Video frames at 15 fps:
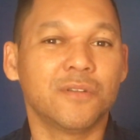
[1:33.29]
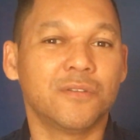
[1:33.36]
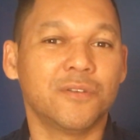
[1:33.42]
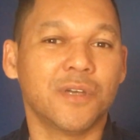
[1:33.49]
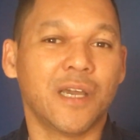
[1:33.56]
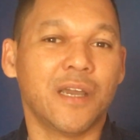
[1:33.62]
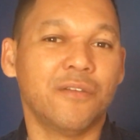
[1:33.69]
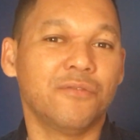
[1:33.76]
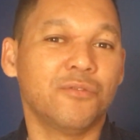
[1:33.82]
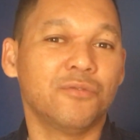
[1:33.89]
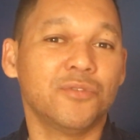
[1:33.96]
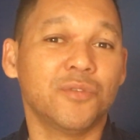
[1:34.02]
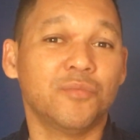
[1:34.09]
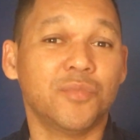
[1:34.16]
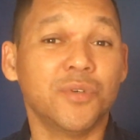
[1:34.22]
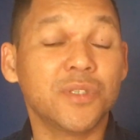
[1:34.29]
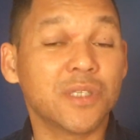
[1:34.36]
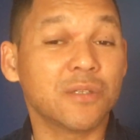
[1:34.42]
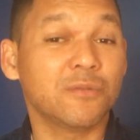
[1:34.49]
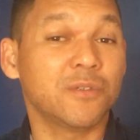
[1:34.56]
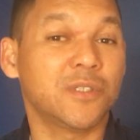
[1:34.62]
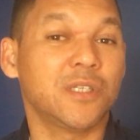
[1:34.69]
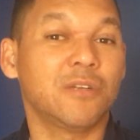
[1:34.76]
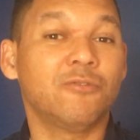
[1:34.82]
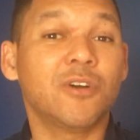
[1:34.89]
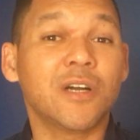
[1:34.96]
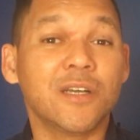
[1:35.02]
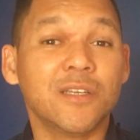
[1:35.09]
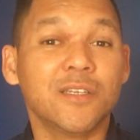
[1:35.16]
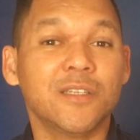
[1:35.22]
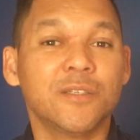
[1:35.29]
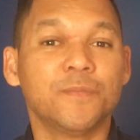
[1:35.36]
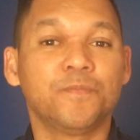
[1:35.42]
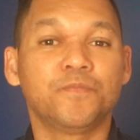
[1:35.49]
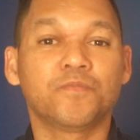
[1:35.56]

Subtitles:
to have all the books that was required.